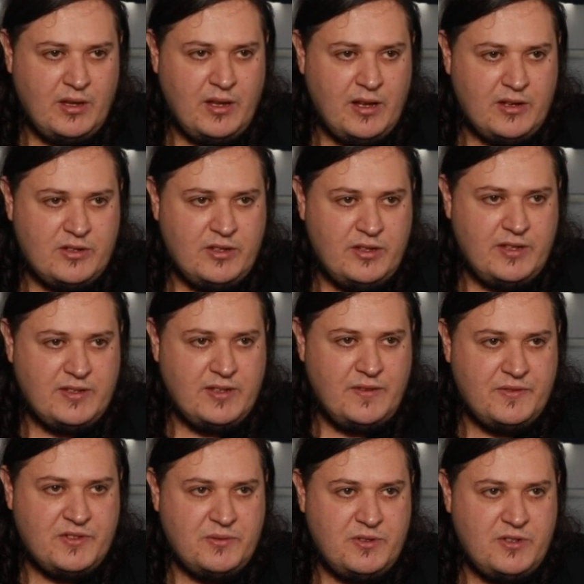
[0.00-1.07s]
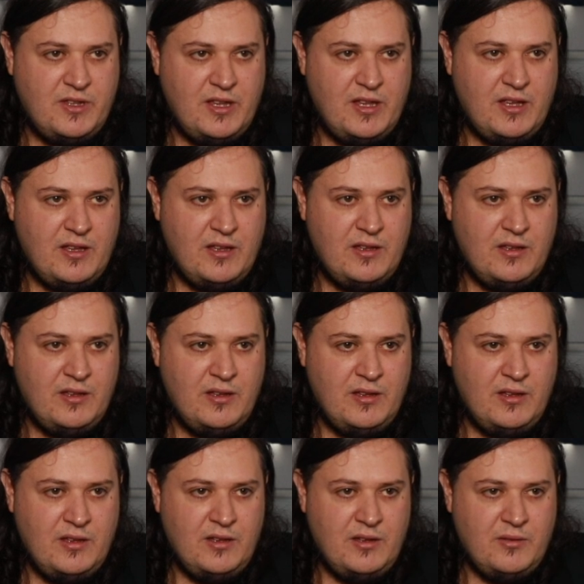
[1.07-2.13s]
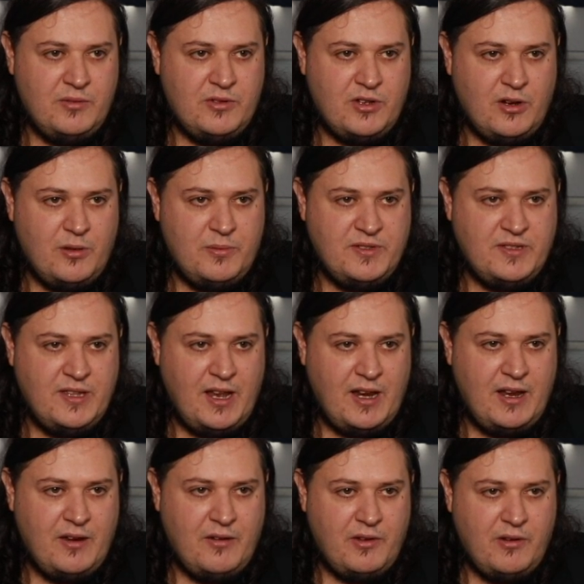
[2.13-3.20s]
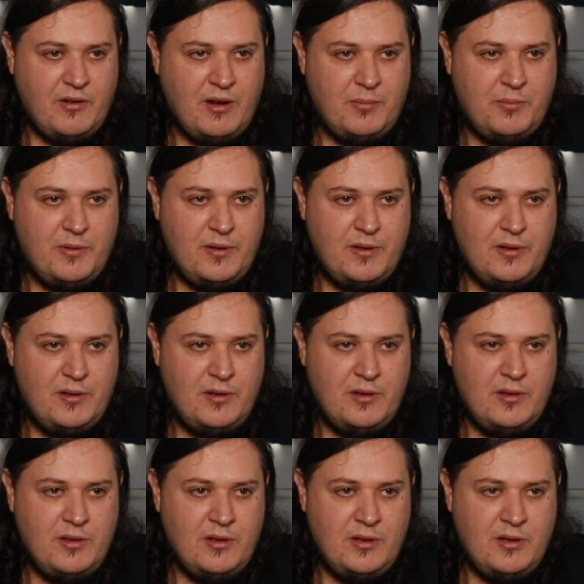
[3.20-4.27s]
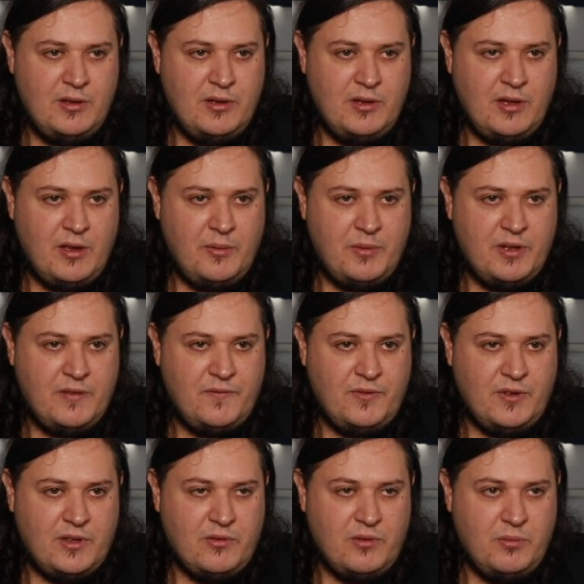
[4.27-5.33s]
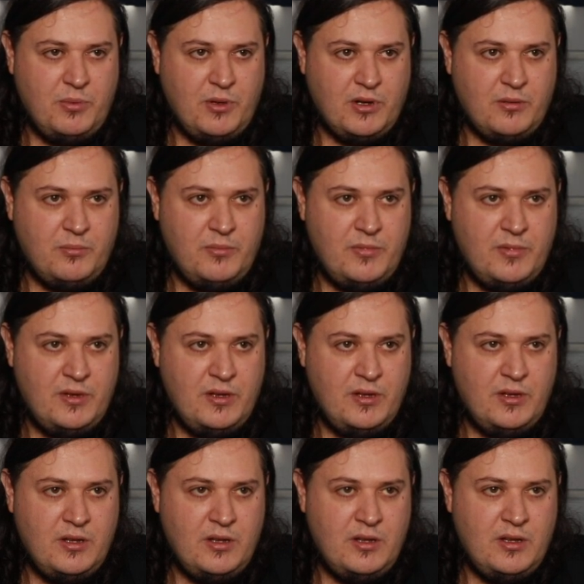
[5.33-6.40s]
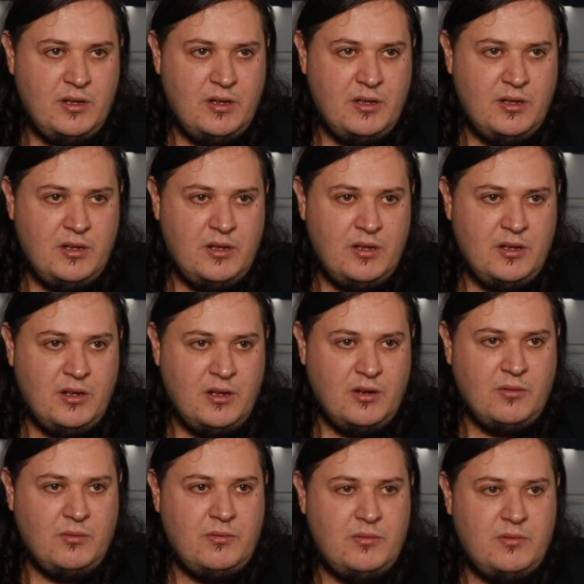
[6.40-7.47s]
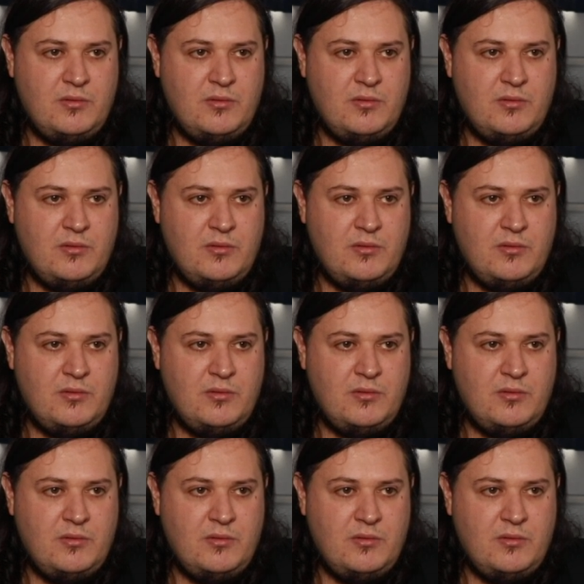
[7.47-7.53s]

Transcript: Actually, there's another switch there, which opens that area up. And we can flick through the bottom. Oh.